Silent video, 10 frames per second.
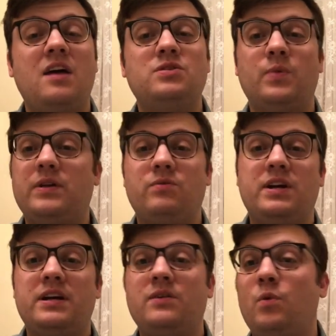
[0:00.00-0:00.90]
Duane
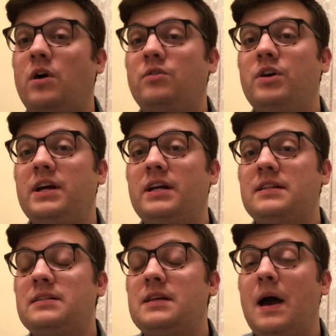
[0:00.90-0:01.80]
Reade,
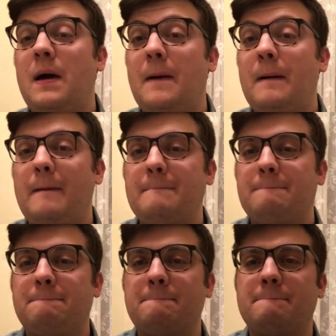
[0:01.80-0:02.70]
Walgreens, um,
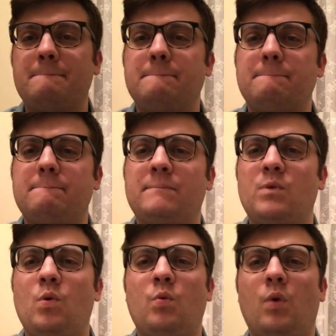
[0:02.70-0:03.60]

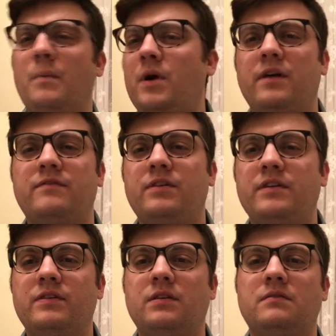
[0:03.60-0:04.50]
Walmart for
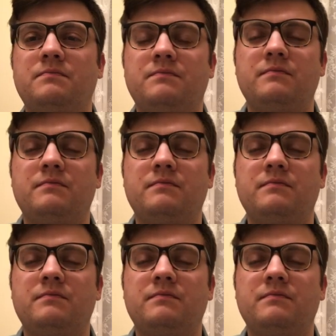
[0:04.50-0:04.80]
even.